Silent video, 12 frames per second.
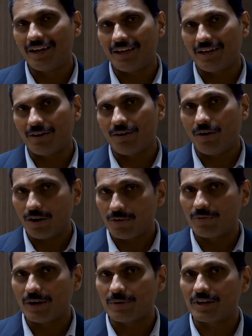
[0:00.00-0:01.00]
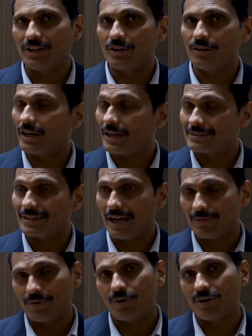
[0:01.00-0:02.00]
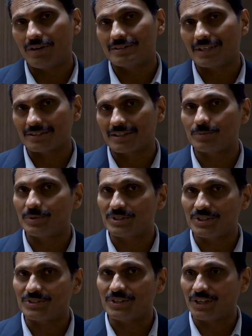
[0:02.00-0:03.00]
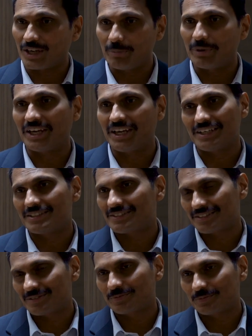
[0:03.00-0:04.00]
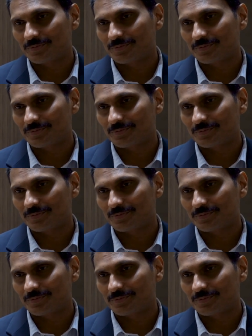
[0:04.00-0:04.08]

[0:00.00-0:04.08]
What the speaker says: you know, all of our, you know, let's have all success business in coming years.